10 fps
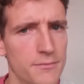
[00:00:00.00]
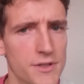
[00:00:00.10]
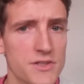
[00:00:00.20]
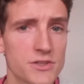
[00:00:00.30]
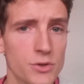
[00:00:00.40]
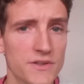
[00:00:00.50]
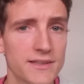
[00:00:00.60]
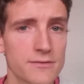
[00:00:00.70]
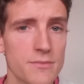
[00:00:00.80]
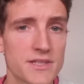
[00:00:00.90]
because gluten
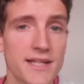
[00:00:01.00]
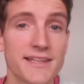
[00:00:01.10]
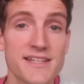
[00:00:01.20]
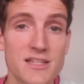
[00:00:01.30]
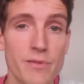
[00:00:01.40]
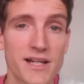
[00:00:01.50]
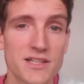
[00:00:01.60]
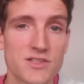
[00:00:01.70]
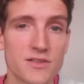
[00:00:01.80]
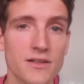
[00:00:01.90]
sometimes gets into the
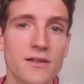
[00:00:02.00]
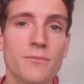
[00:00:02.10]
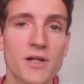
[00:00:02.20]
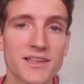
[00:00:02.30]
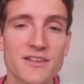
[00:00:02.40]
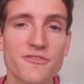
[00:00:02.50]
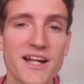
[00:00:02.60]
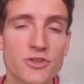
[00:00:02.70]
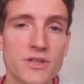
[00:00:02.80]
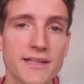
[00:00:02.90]
packets because of the
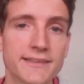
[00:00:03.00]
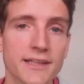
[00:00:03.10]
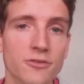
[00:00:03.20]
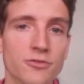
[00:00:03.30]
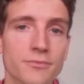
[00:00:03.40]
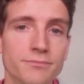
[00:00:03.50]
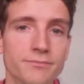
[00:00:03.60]
factory itself.